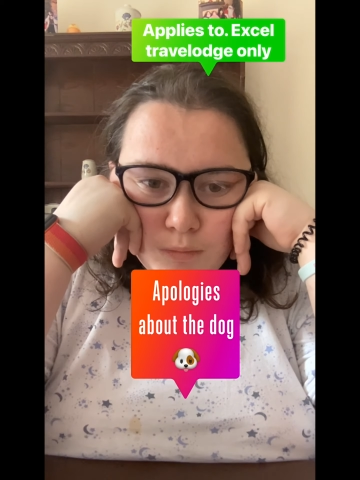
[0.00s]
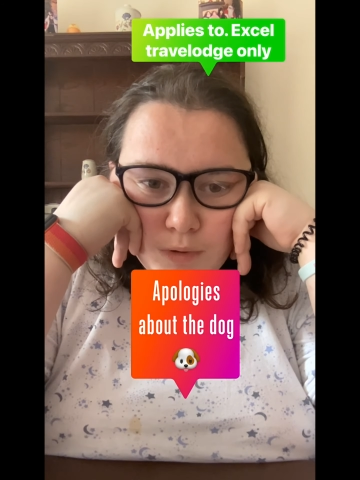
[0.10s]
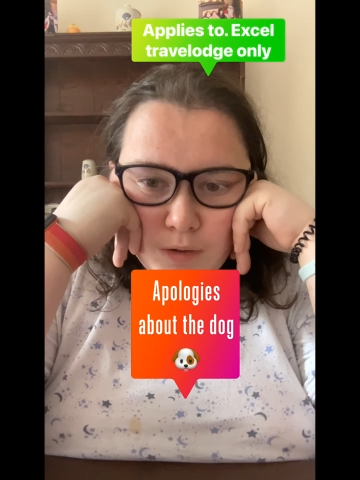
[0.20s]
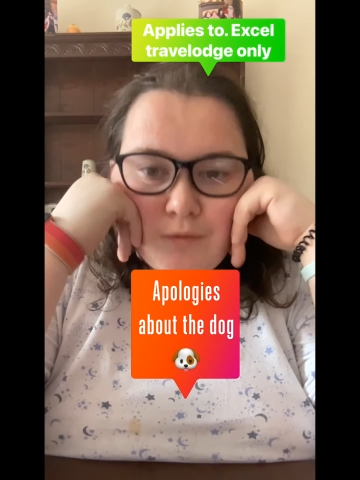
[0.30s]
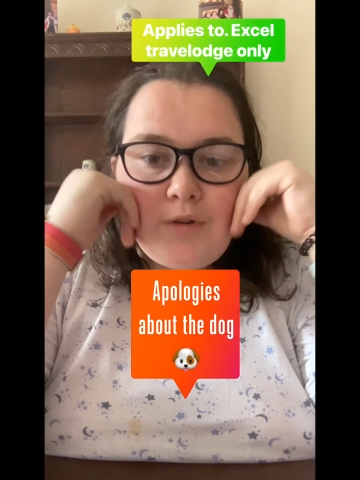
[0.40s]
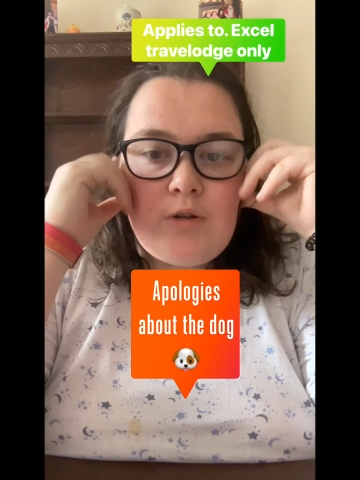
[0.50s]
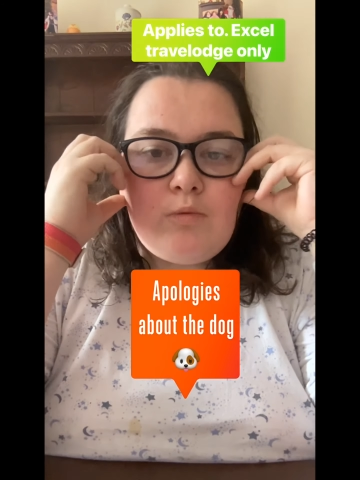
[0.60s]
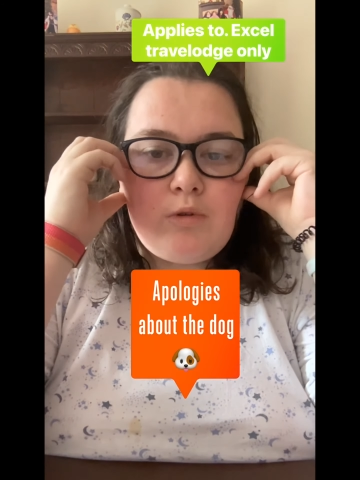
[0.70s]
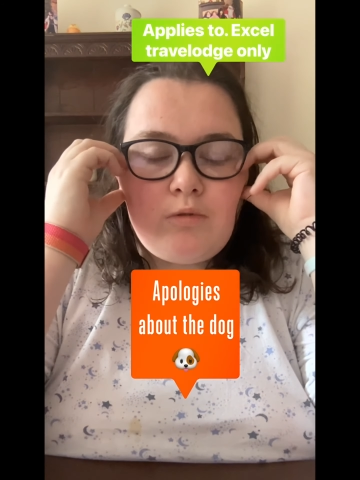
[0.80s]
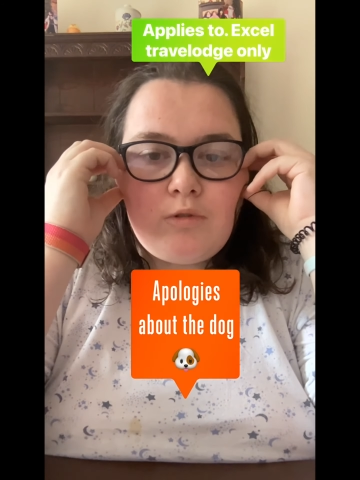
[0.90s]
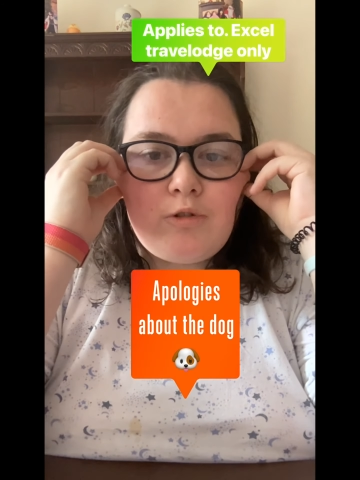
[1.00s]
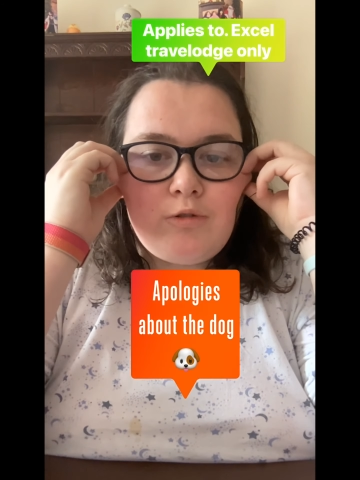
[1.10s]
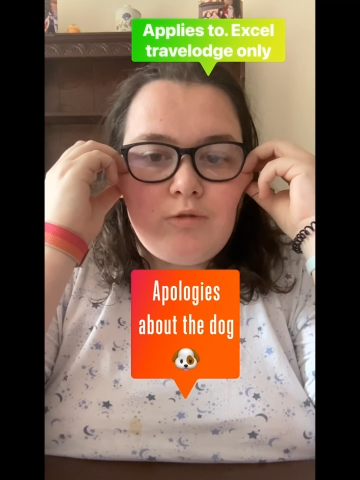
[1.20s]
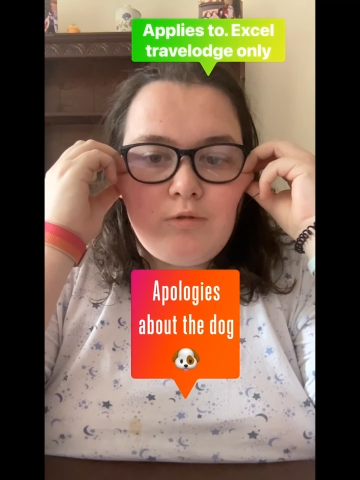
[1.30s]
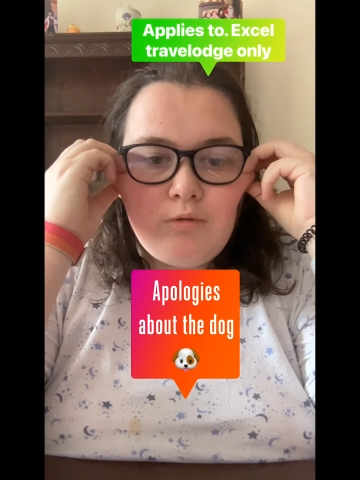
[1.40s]
if you want
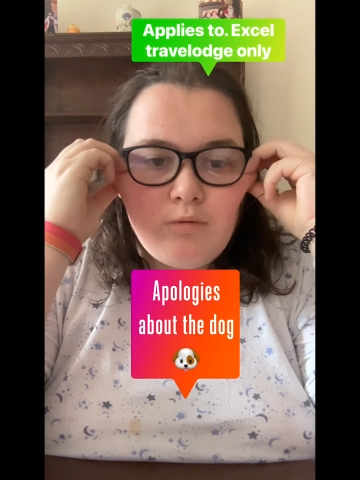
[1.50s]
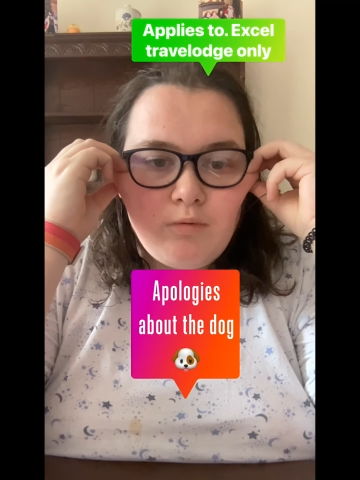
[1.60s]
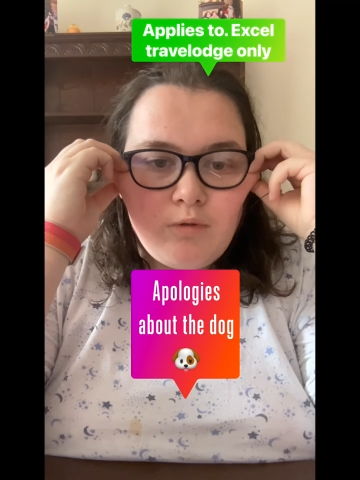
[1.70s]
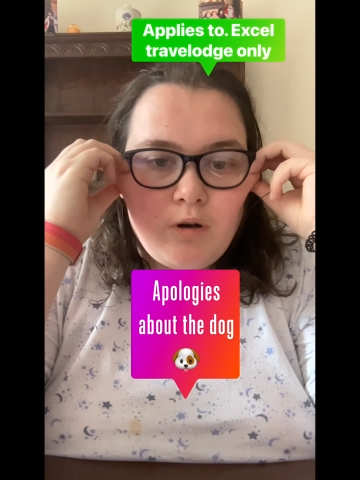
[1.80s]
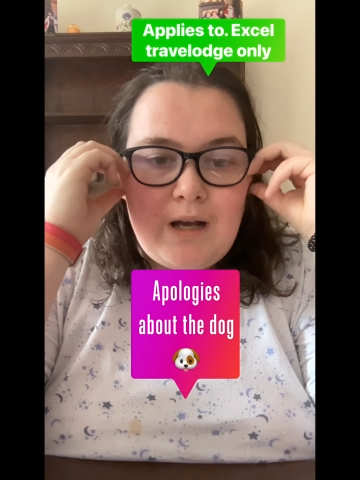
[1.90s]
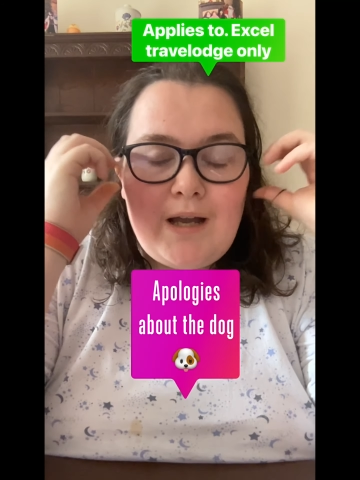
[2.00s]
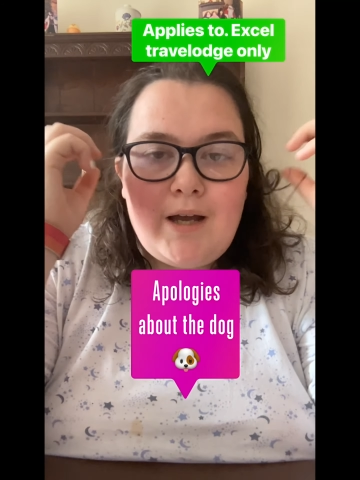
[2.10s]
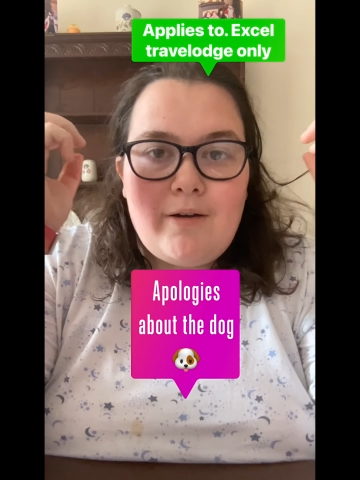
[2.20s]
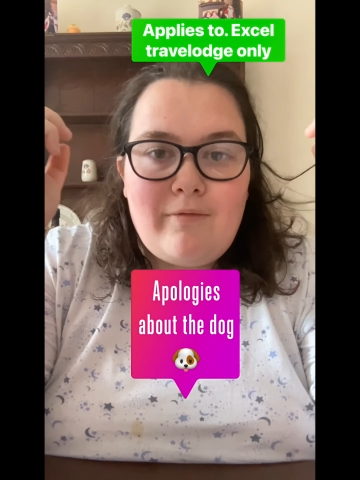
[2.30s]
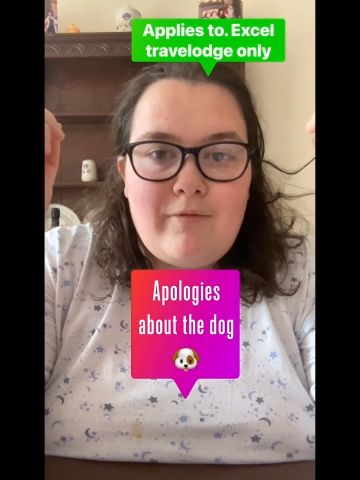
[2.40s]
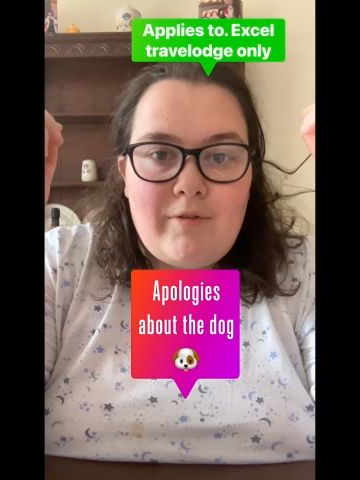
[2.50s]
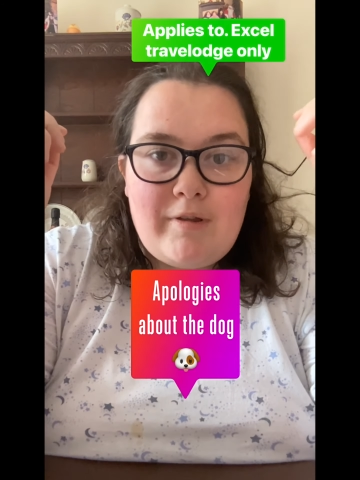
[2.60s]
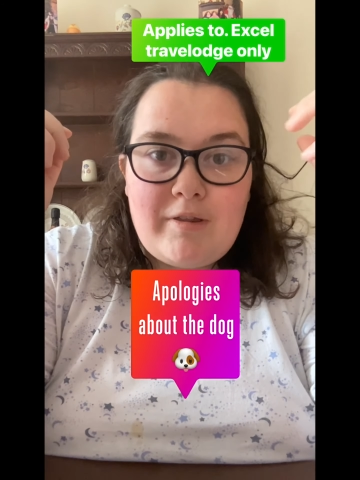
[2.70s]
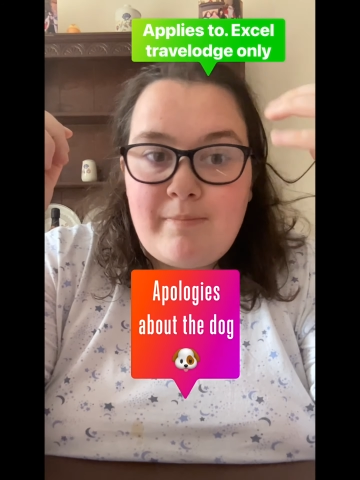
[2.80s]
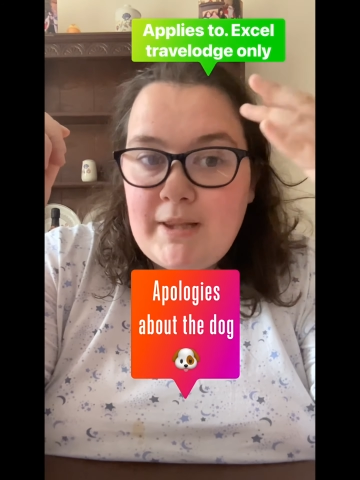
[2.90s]
to not have
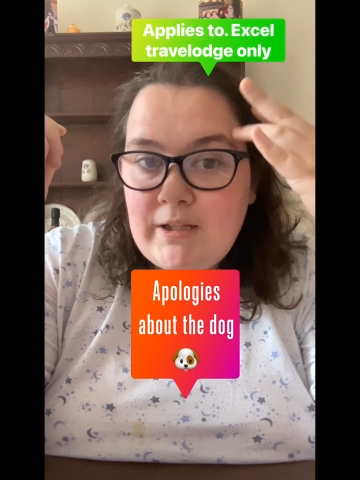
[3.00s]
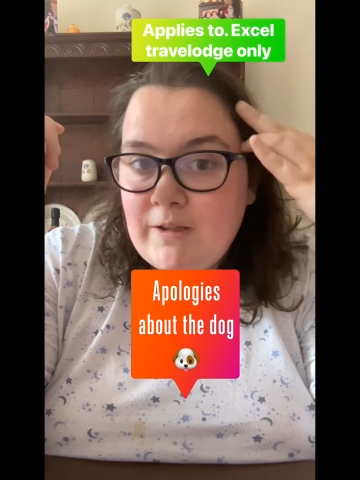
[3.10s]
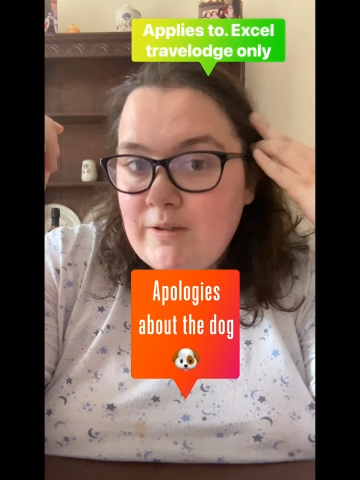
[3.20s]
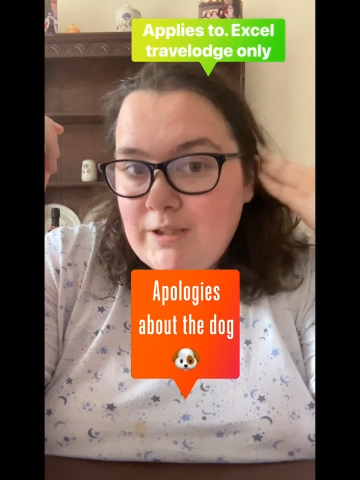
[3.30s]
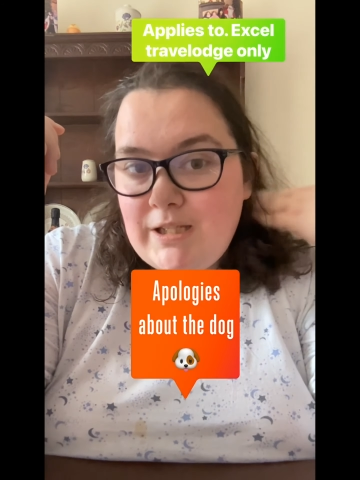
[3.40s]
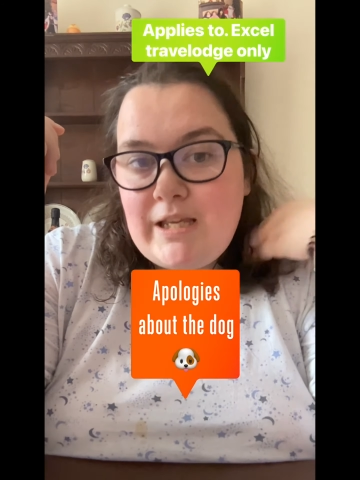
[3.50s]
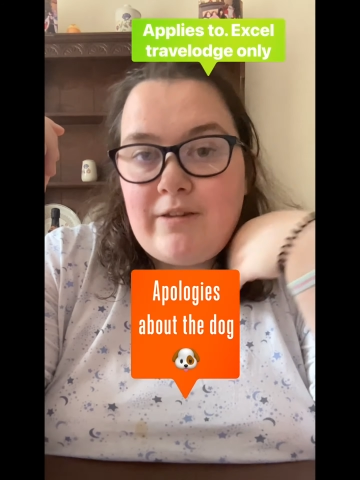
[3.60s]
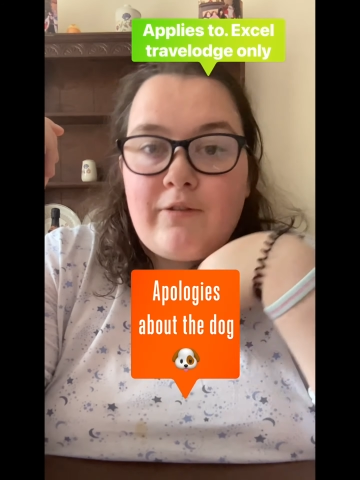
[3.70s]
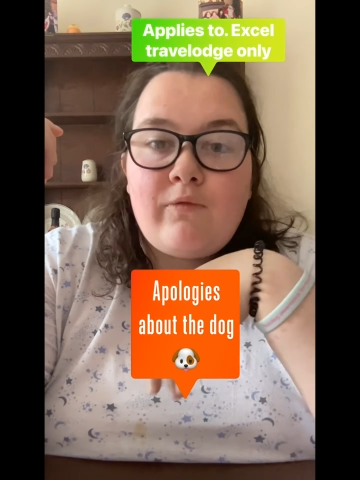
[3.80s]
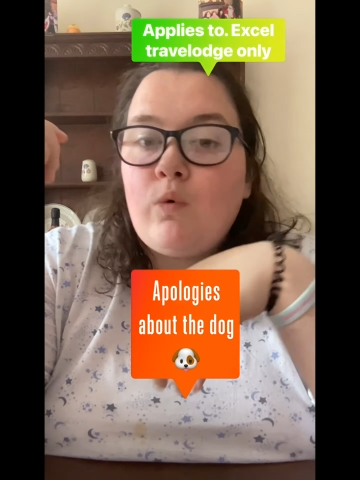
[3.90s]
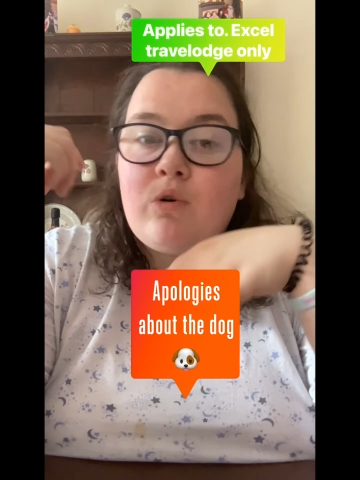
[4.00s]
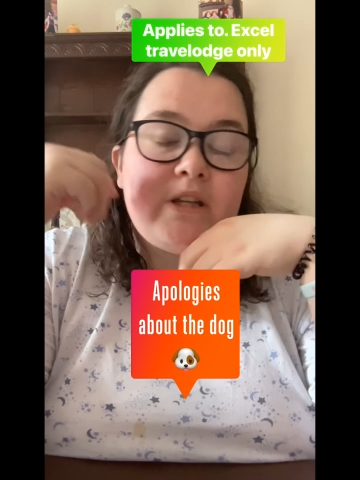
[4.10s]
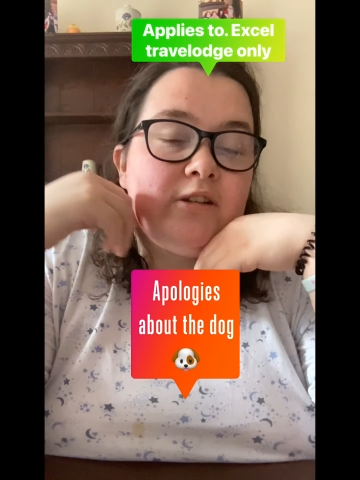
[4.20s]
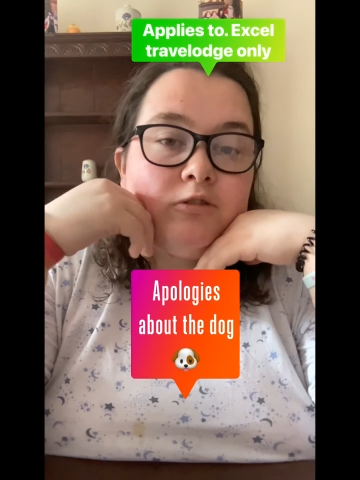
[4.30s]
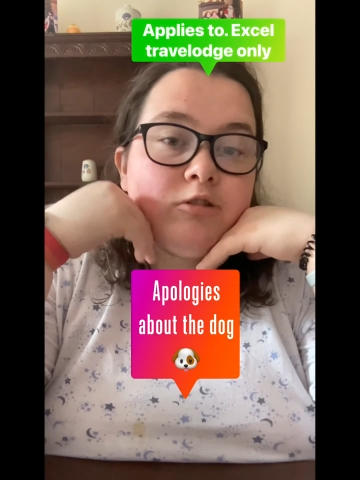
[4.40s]
6 million years of
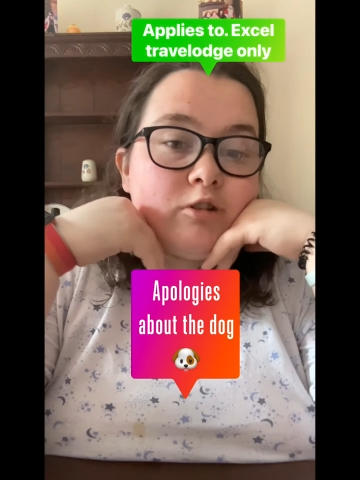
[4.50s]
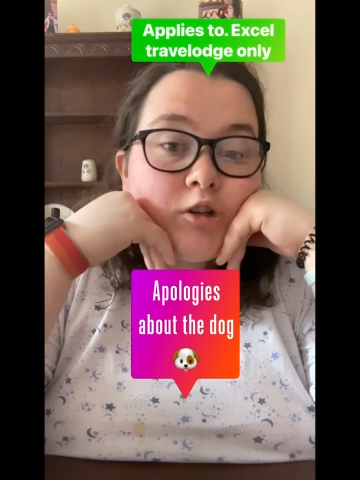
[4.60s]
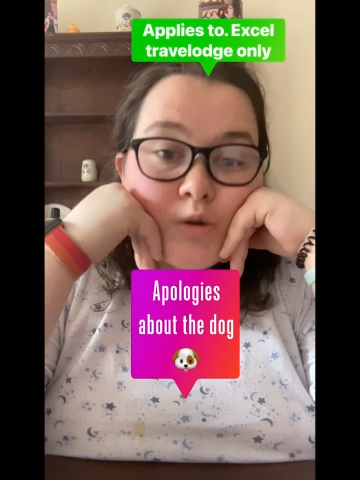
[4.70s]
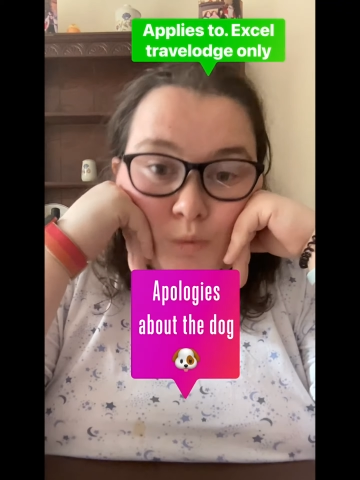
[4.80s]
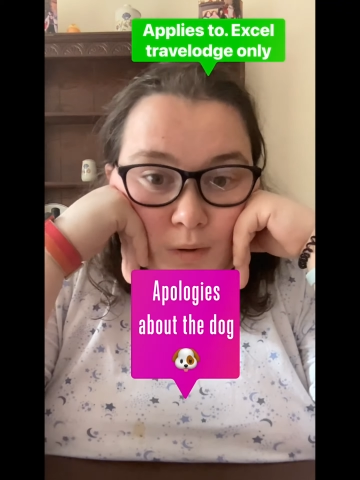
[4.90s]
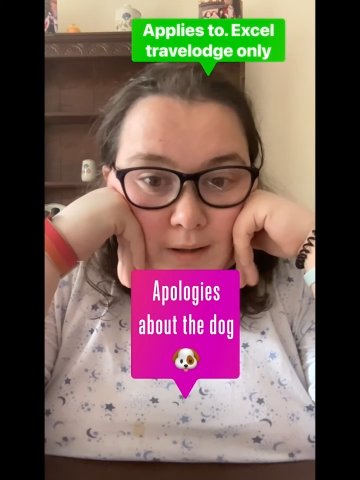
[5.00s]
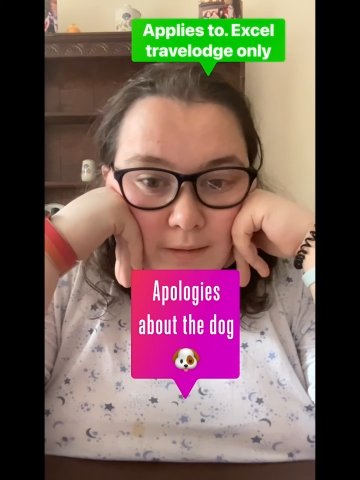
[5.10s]
walking to do,